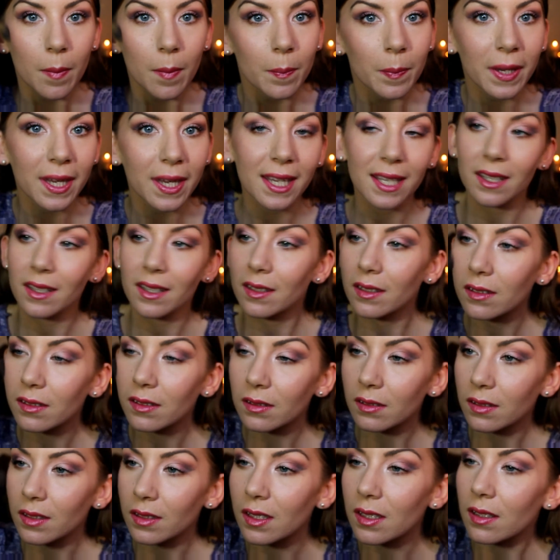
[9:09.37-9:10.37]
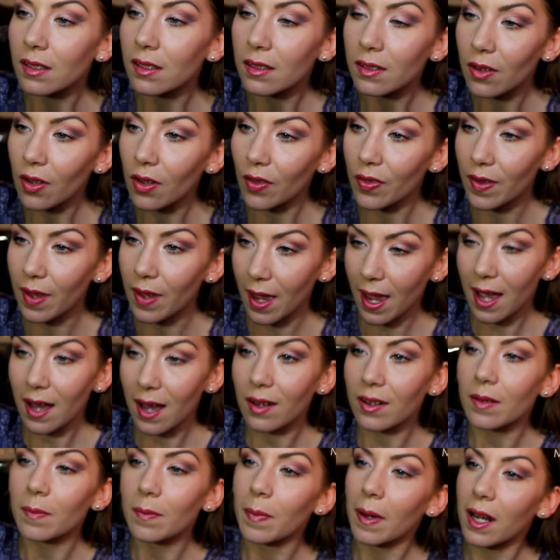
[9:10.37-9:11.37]
pinkness on the
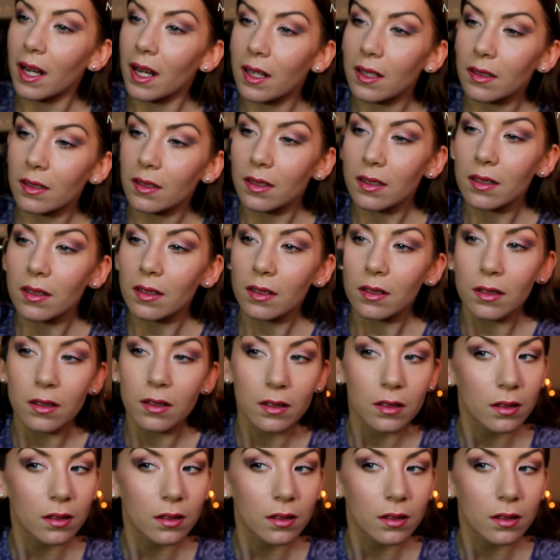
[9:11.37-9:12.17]
outer parts.